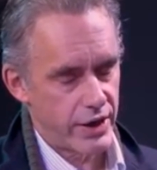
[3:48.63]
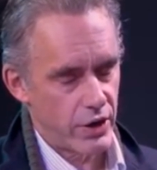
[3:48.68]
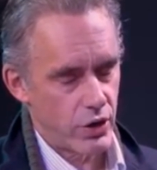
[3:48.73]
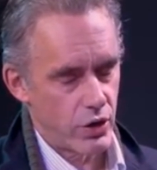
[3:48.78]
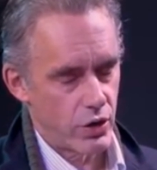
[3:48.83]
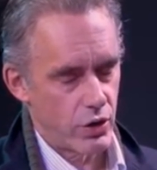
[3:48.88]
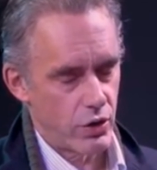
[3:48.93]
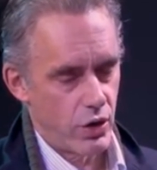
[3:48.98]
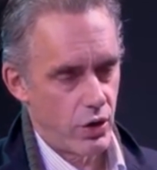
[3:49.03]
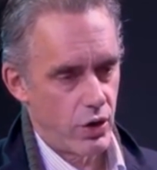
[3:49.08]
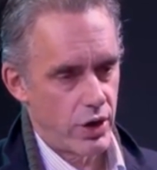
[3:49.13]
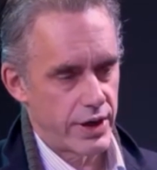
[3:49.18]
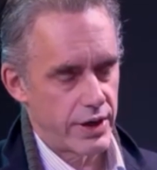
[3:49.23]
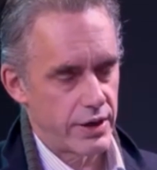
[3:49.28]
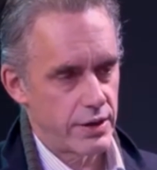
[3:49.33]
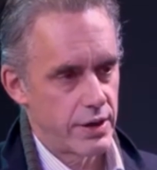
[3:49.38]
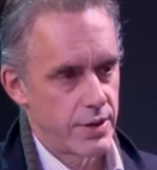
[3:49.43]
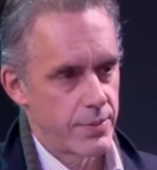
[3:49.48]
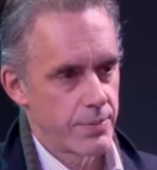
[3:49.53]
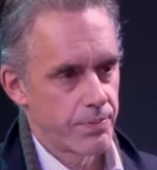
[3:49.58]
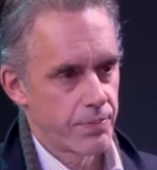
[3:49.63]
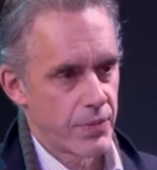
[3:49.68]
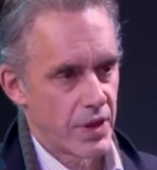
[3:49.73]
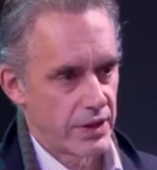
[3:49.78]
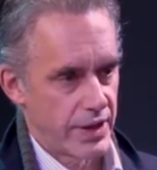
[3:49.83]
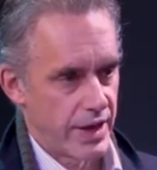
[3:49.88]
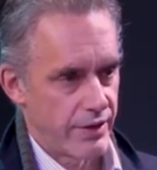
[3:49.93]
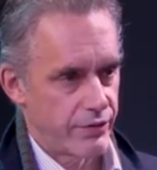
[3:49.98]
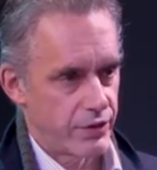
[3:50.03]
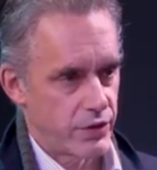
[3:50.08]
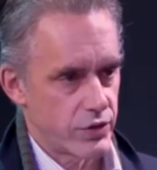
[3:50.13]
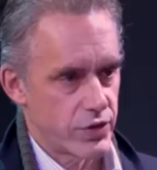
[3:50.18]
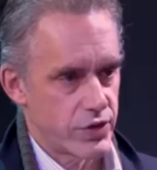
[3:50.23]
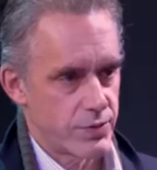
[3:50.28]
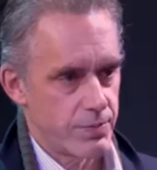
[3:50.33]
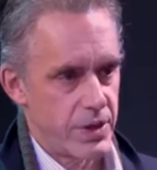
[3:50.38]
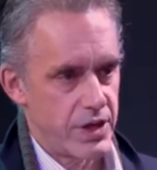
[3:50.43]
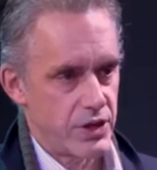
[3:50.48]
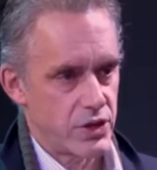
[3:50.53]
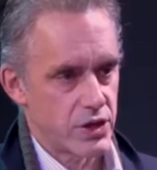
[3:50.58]
her on it left her
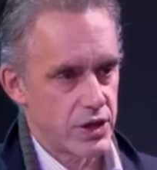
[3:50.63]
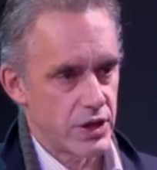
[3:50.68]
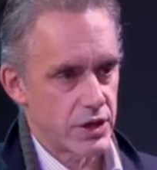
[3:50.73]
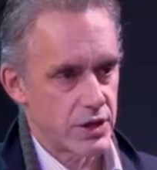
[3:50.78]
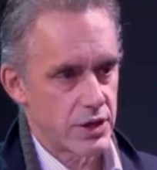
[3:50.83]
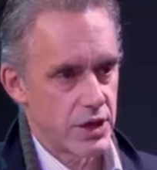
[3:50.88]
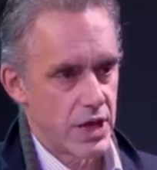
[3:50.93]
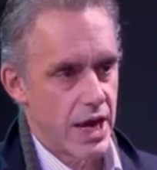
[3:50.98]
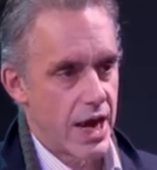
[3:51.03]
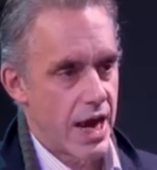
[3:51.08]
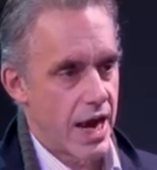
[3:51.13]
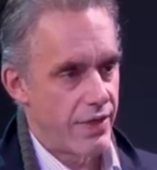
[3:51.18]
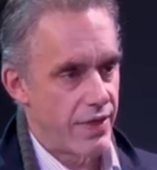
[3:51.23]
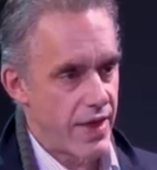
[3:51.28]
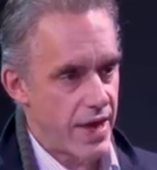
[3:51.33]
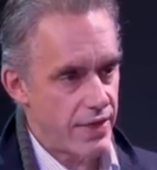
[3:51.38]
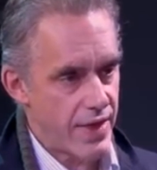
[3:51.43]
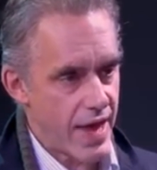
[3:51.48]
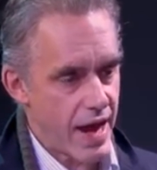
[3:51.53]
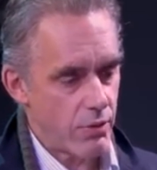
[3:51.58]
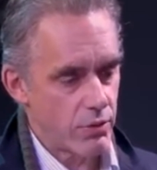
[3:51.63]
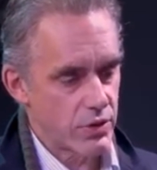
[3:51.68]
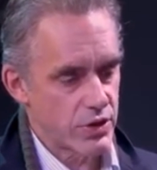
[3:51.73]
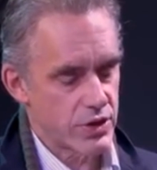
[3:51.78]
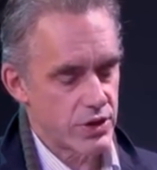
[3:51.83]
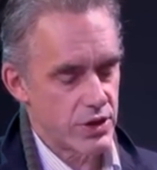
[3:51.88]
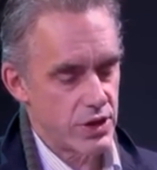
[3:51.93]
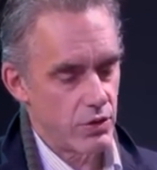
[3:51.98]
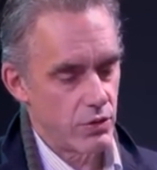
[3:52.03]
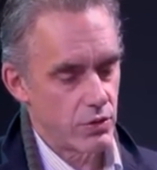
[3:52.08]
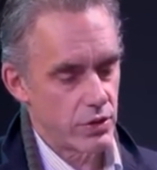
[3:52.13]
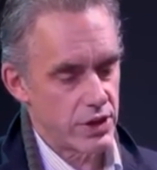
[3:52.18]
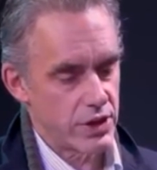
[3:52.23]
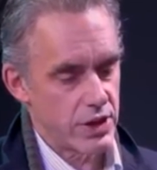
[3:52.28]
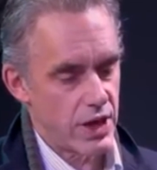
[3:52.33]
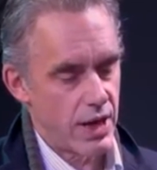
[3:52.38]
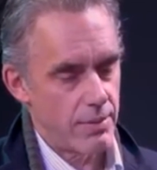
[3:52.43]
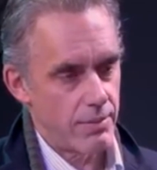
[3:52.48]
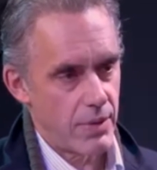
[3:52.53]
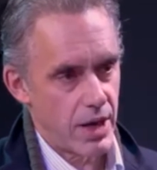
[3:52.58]
speechless. And then that was the only
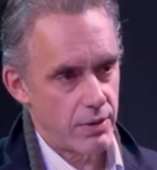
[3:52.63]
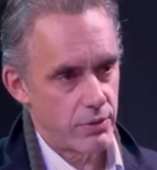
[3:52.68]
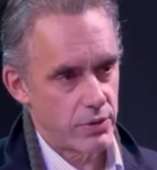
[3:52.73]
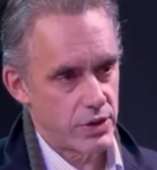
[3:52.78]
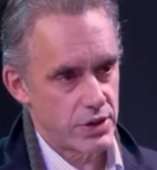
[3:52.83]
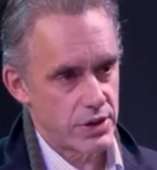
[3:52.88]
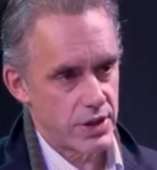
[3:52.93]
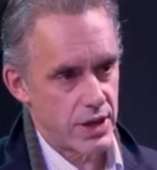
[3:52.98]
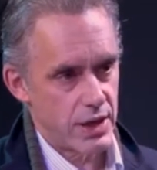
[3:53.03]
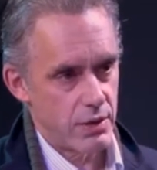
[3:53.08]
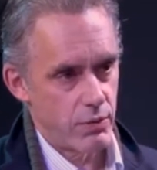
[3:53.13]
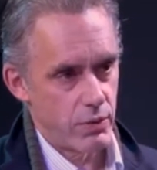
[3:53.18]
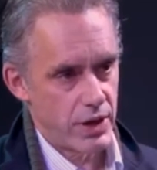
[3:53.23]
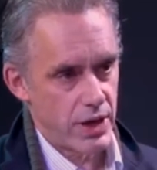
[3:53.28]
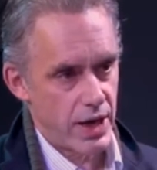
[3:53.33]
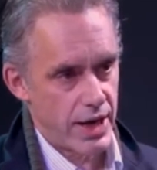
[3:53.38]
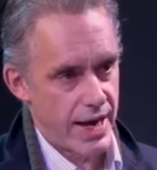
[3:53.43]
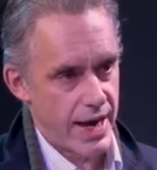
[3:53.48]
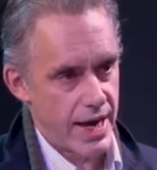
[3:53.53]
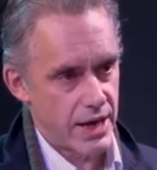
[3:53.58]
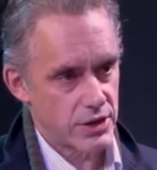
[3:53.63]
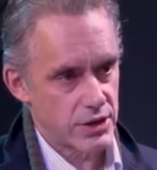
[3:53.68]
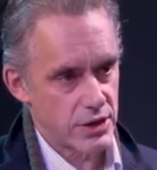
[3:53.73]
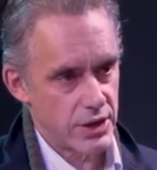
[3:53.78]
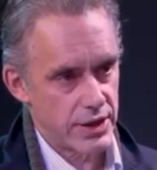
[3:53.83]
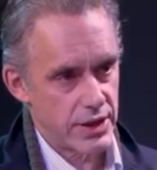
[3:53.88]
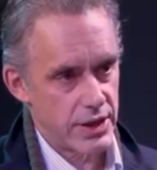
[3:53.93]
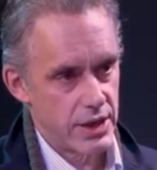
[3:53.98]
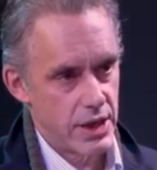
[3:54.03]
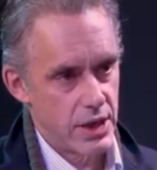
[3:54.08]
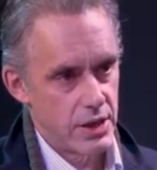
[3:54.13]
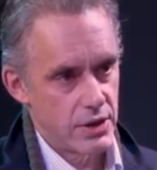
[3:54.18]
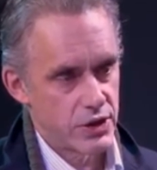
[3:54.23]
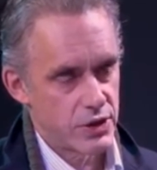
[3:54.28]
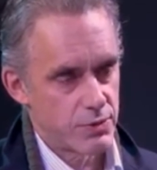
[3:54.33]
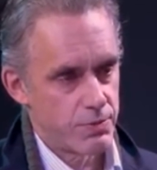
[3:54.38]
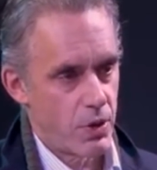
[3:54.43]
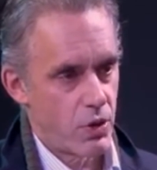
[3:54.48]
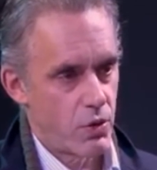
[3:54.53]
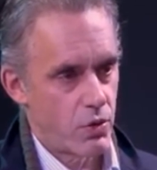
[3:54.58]
time, I would say, when I actually
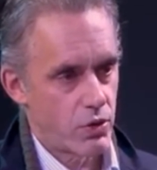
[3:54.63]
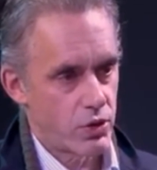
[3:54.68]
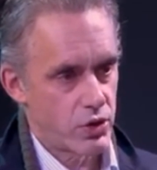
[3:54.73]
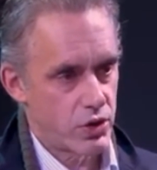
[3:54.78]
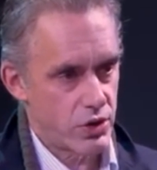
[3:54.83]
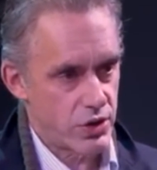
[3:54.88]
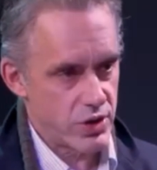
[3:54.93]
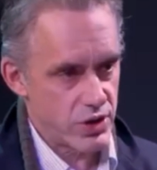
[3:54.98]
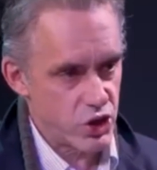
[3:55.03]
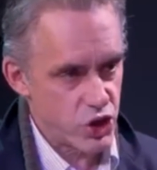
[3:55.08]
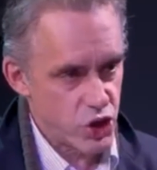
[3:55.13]
spoke to the